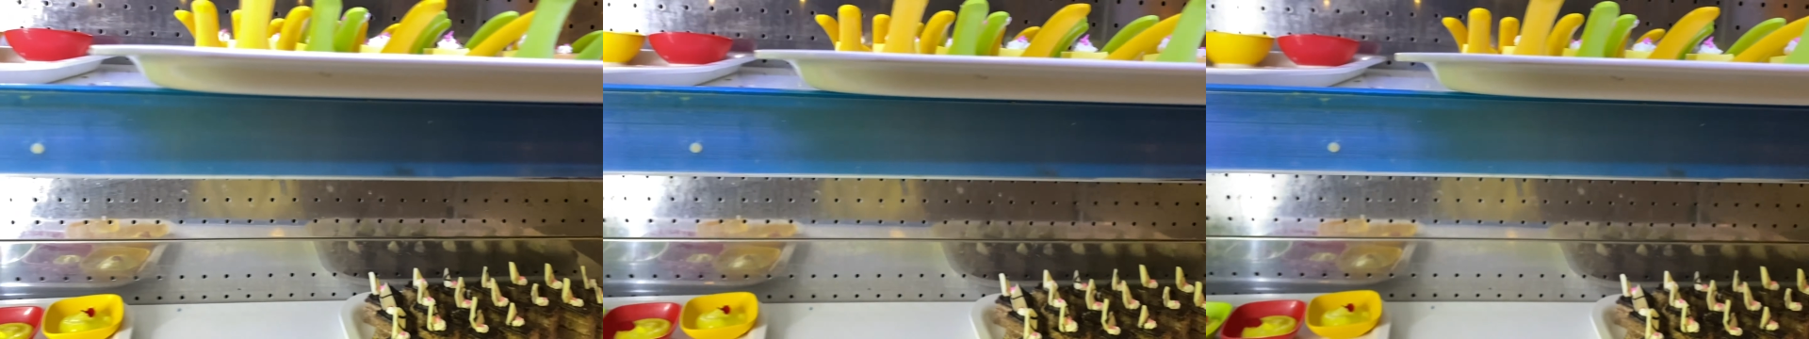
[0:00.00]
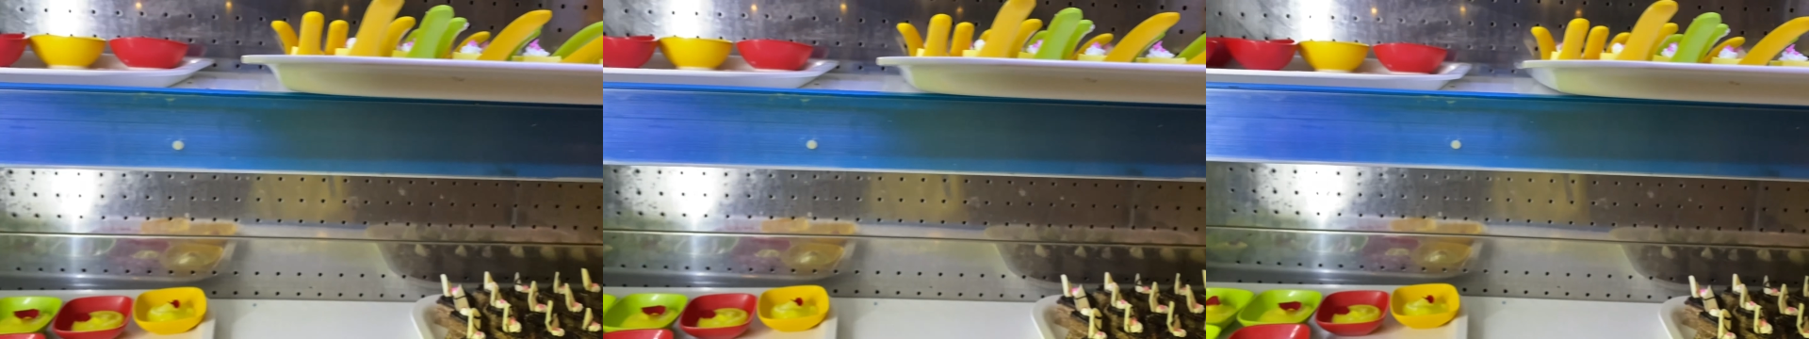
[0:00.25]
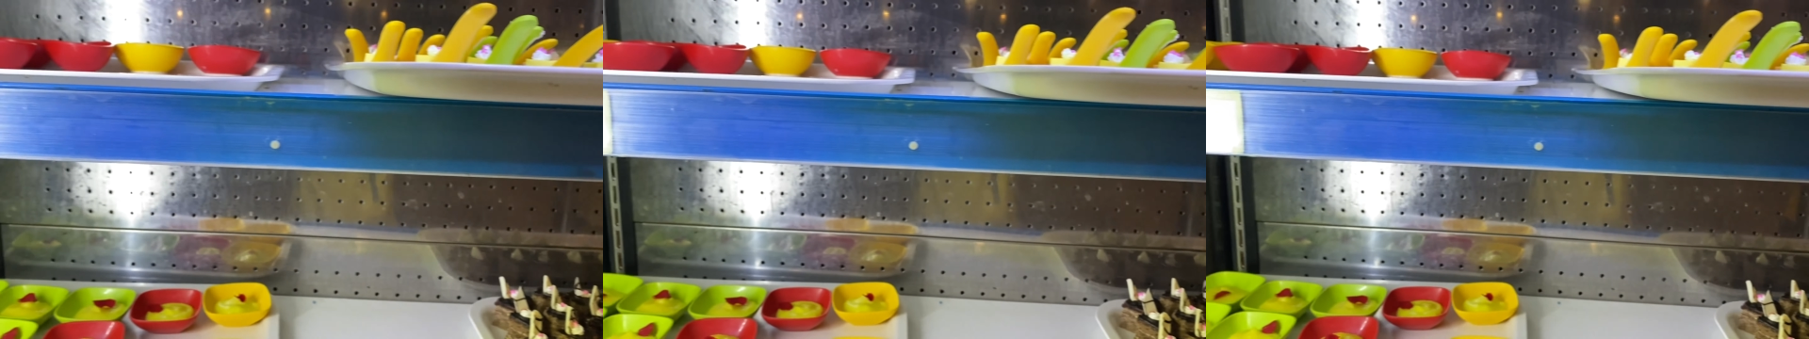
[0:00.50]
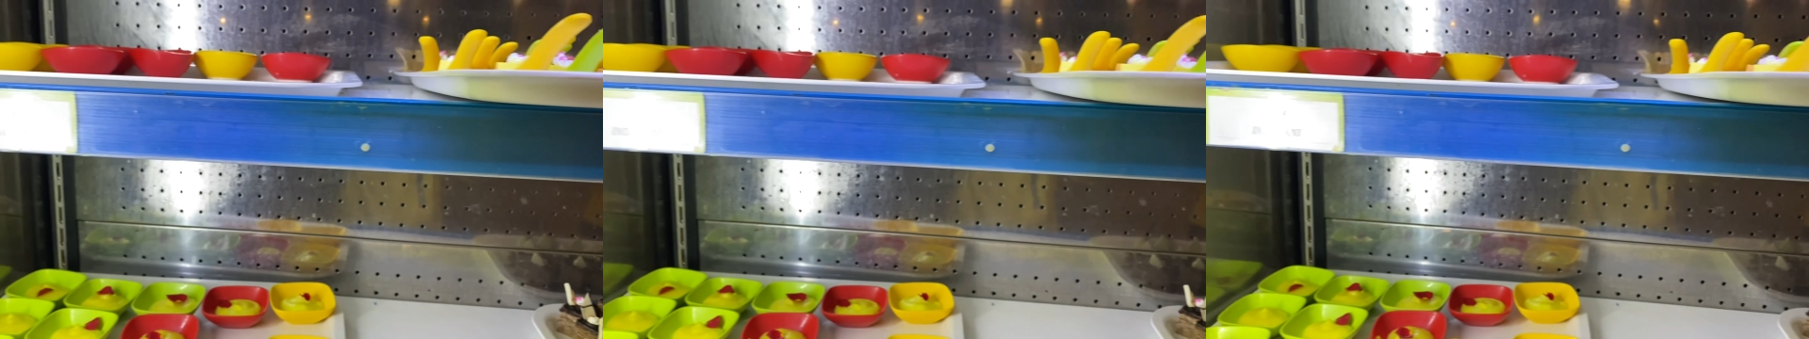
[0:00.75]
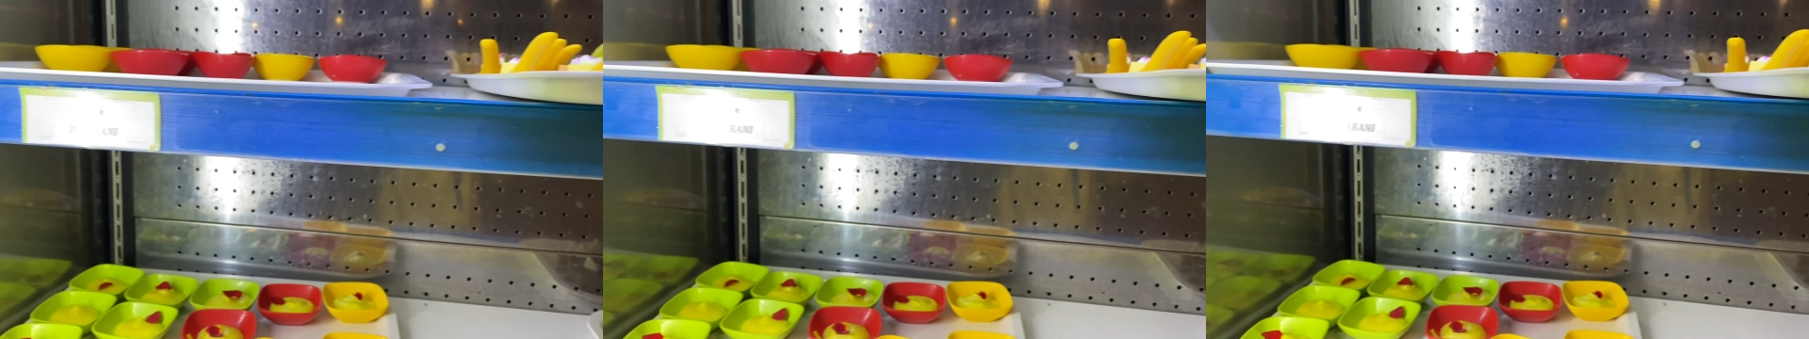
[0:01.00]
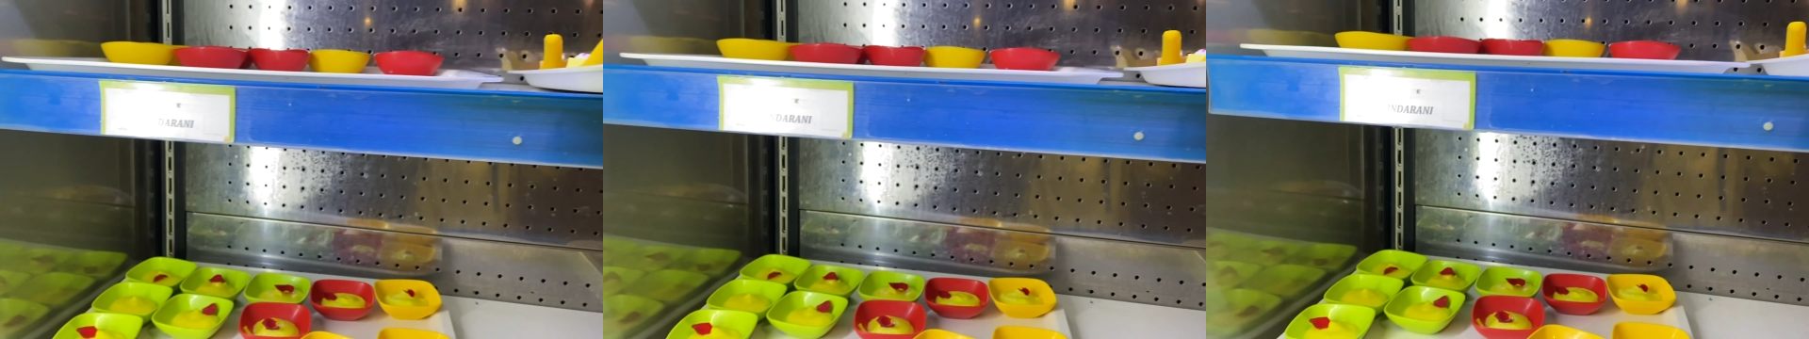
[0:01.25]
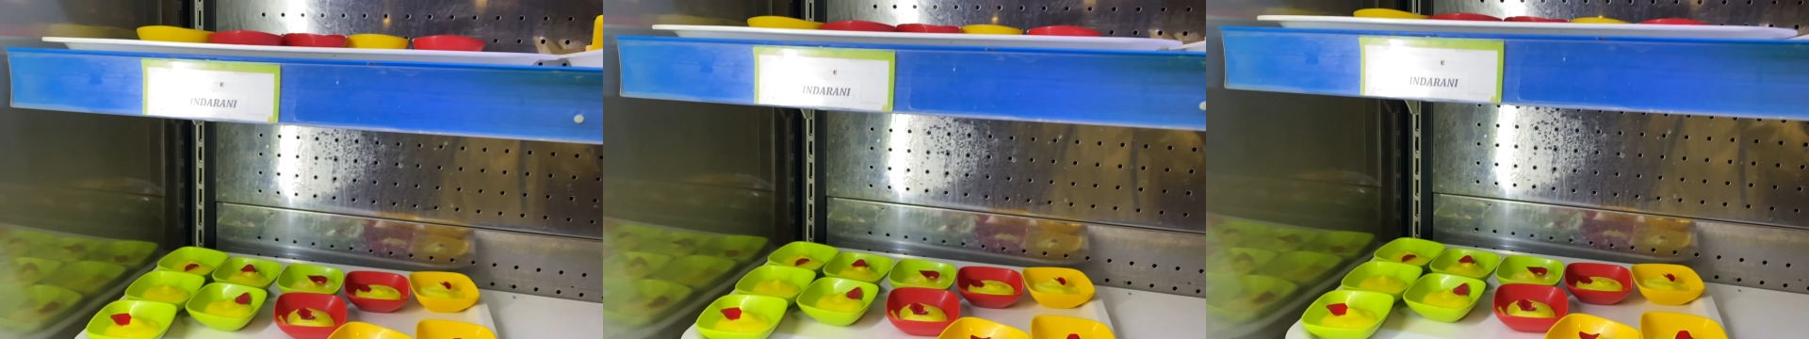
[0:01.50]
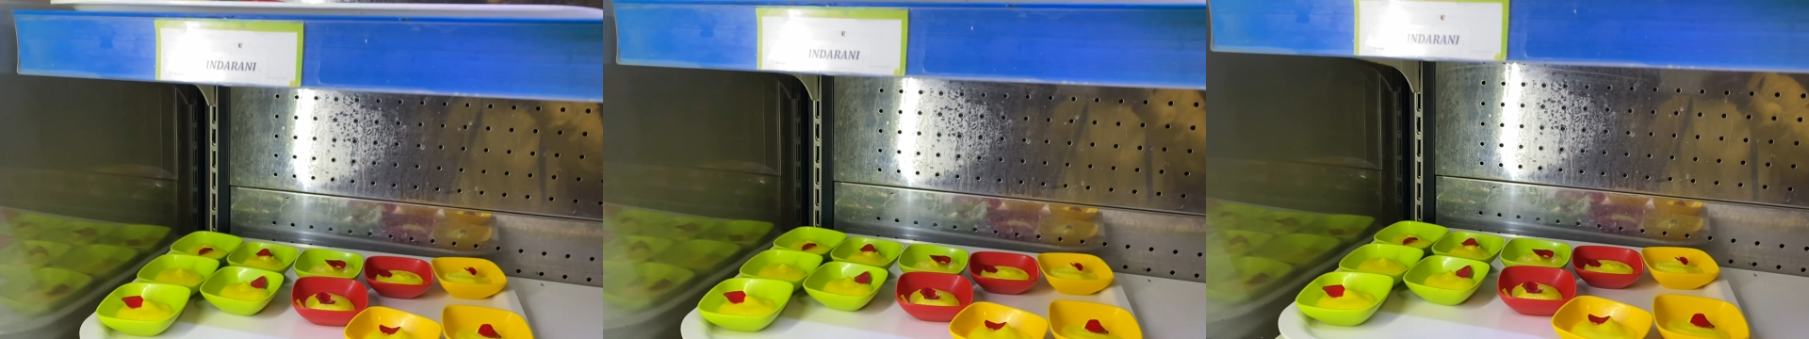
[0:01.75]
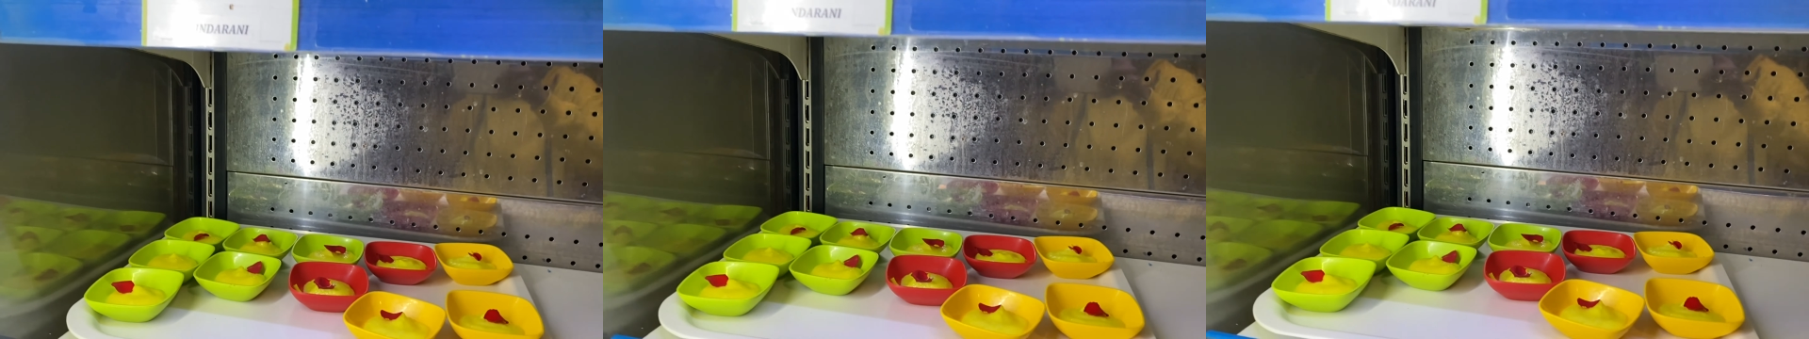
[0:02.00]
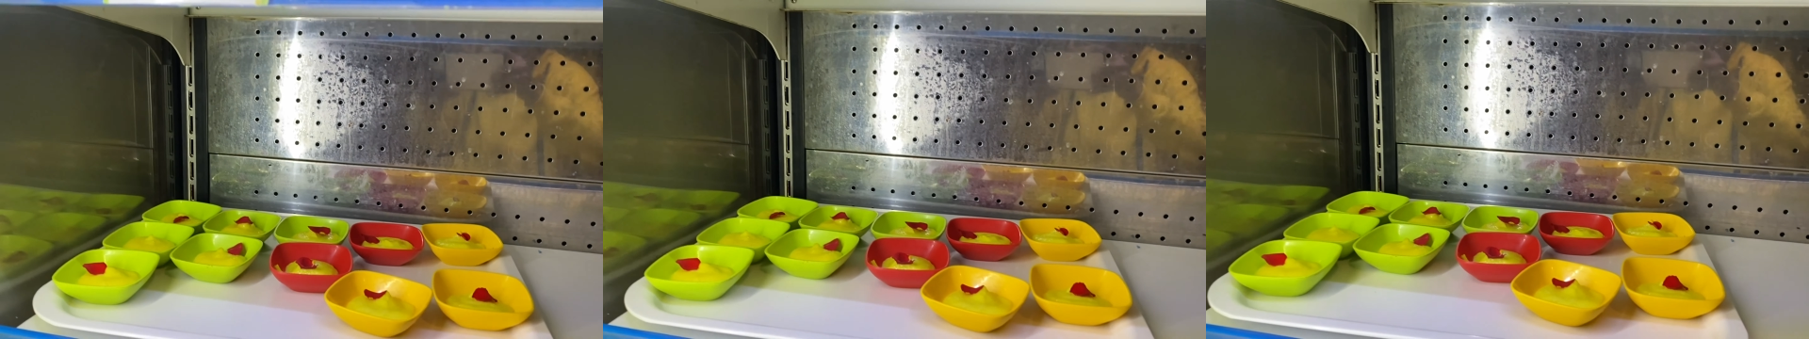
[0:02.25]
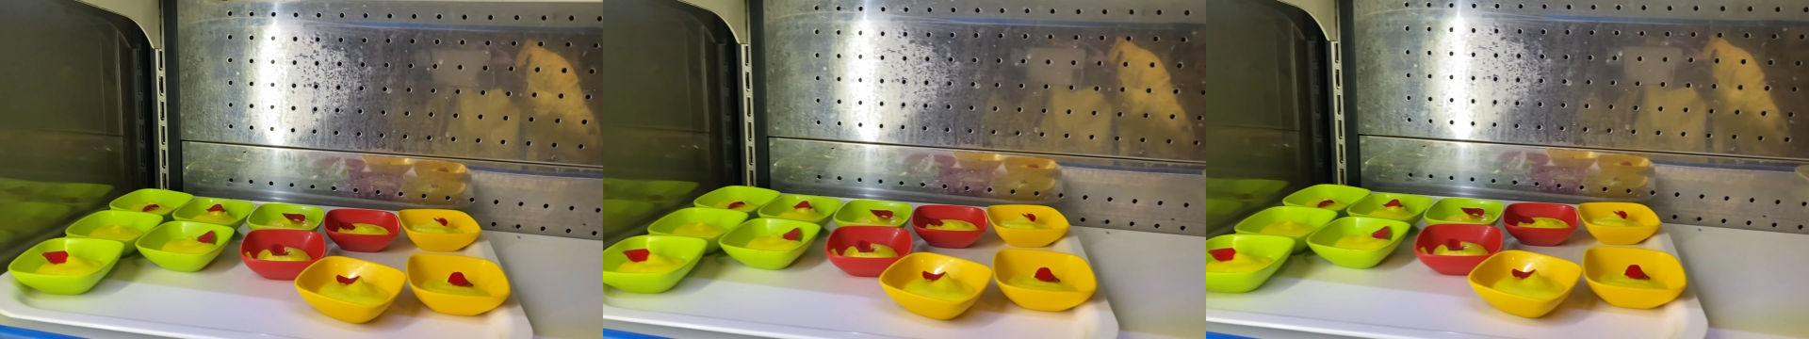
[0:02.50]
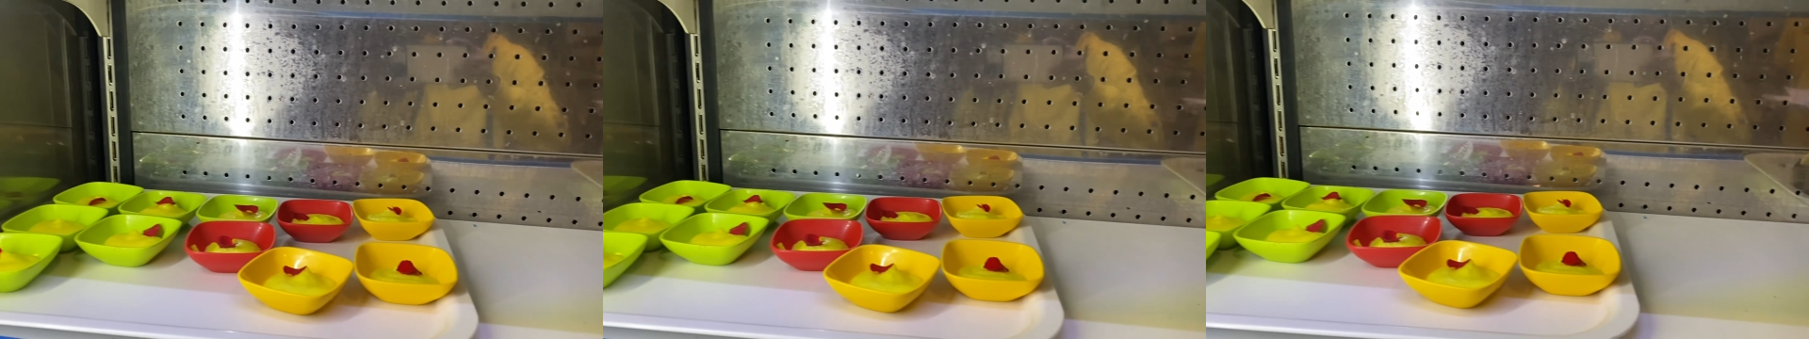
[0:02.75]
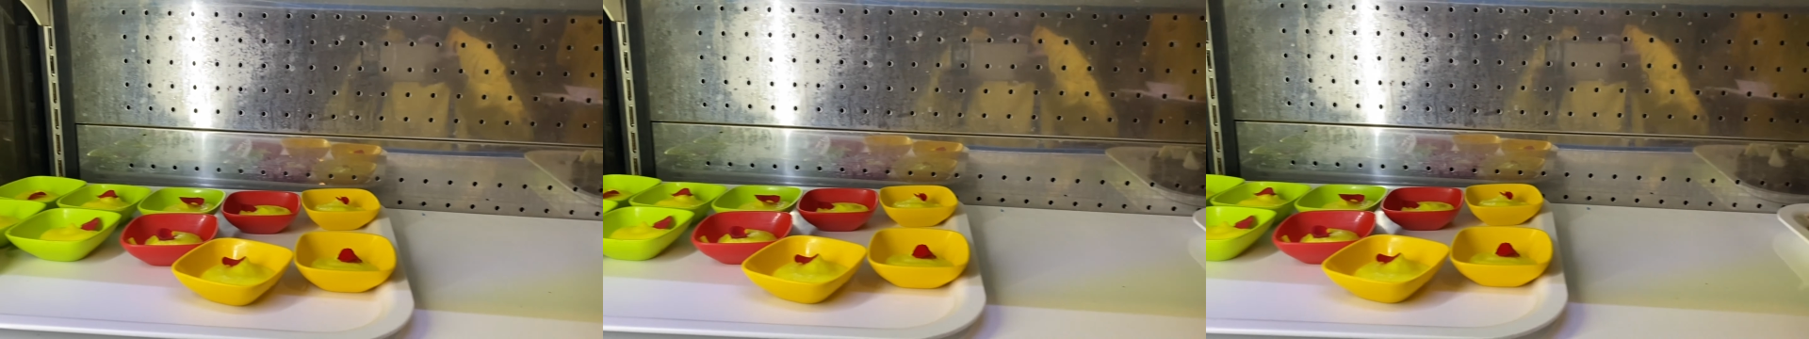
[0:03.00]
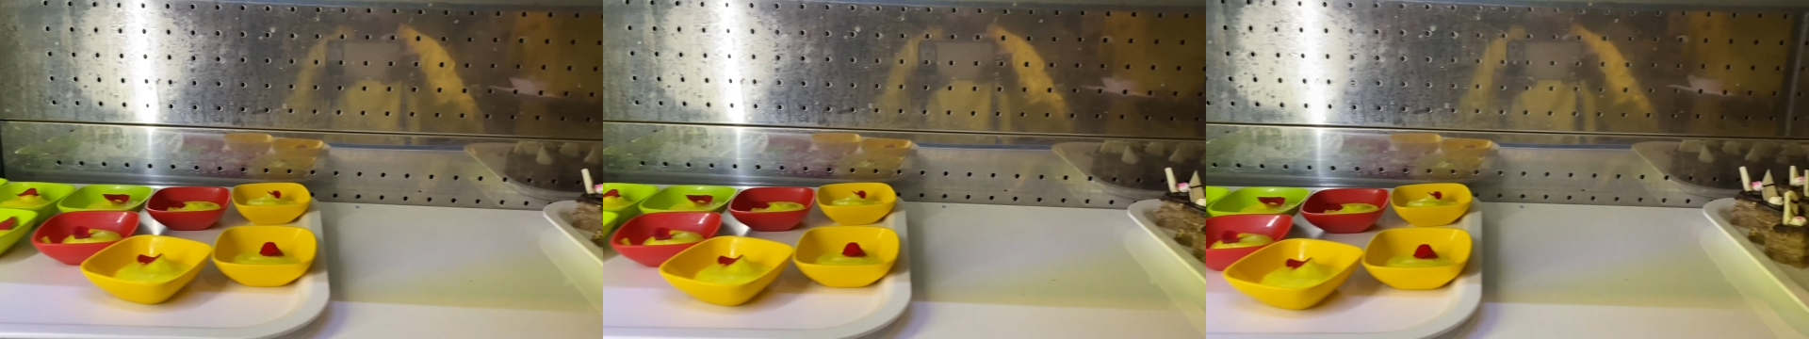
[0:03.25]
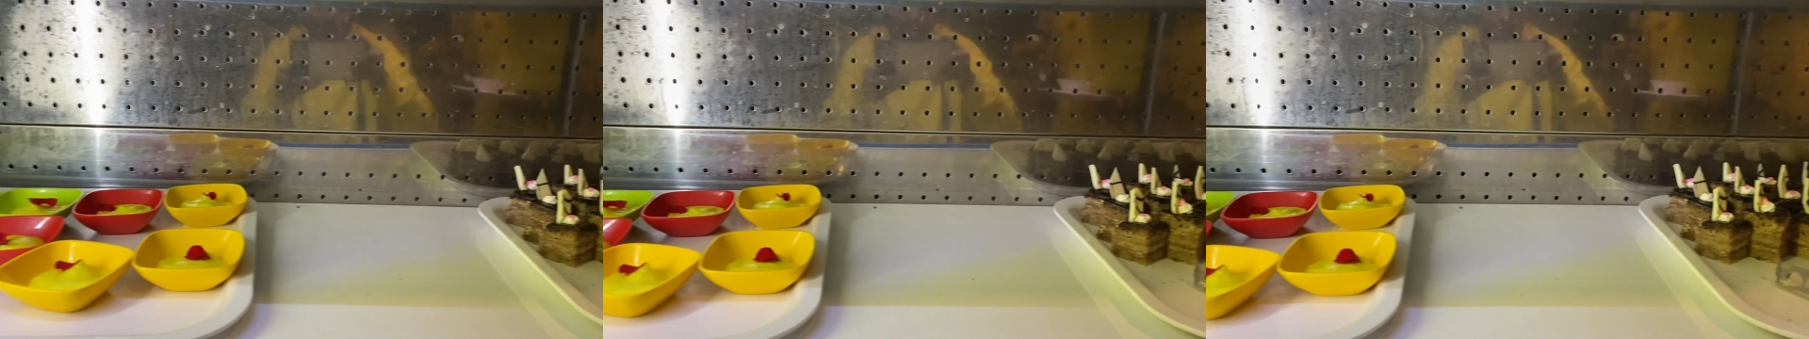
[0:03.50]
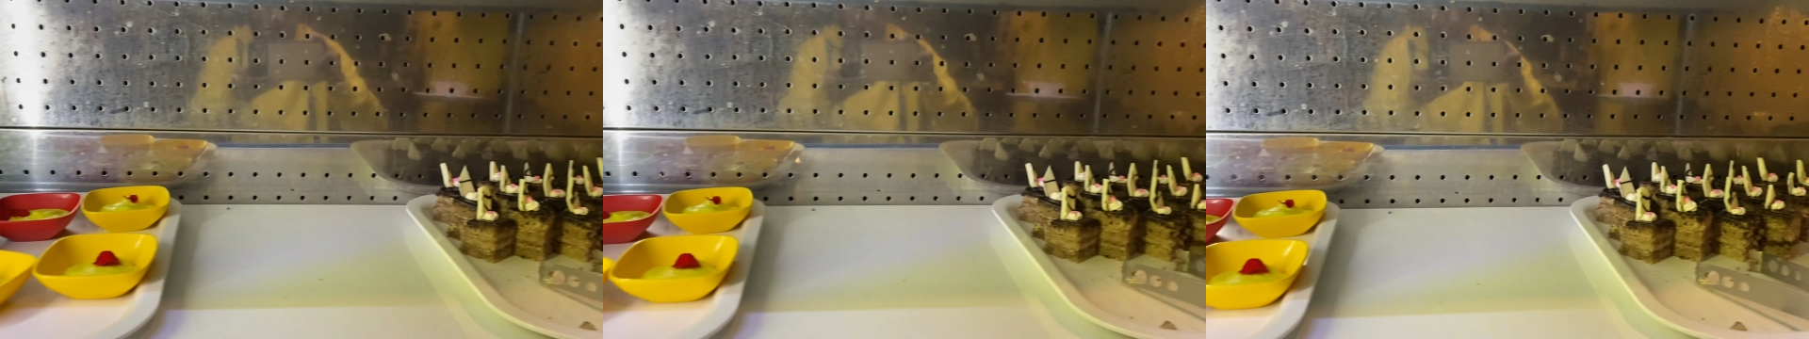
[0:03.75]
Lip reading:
[unreadable: no face in view]